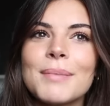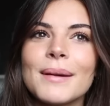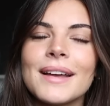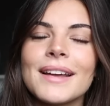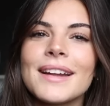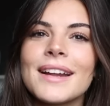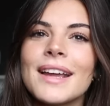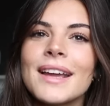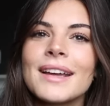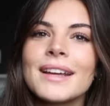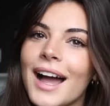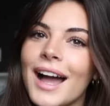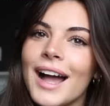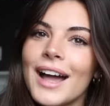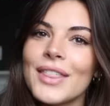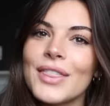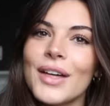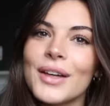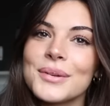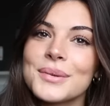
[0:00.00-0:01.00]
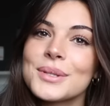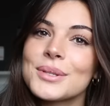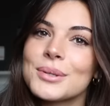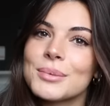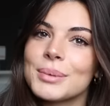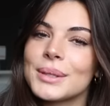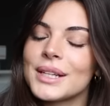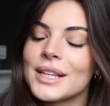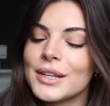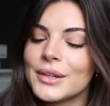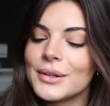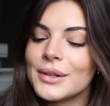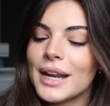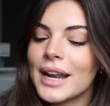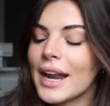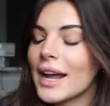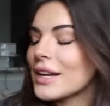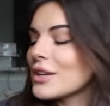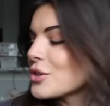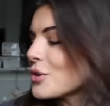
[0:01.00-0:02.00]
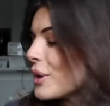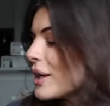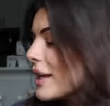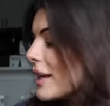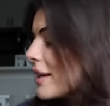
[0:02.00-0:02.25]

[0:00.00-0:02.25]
but I thought it was super cute and I enjoyed